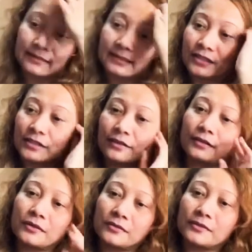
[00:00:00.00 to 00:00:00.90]
you know,
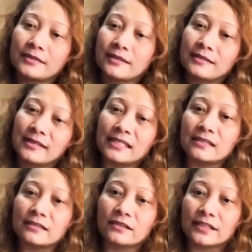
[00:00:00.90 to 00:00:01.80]
those
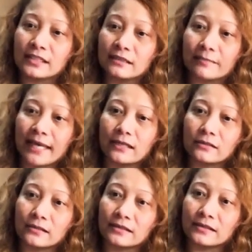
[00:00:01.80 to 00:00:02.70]
internal
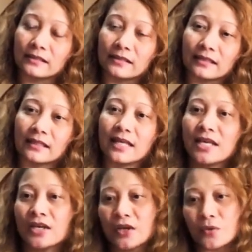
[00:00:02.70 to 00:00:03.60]
battles that
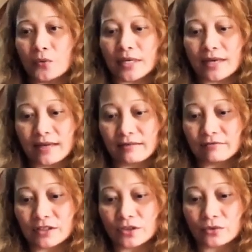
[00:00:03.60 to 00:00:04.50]
we have
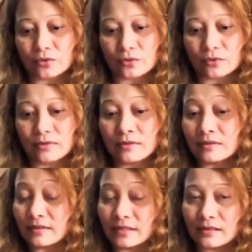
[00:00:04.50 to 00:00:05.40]
to
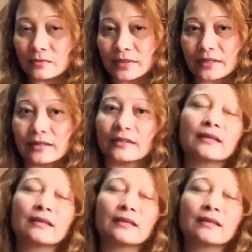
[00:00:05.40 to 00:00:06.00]
deal with.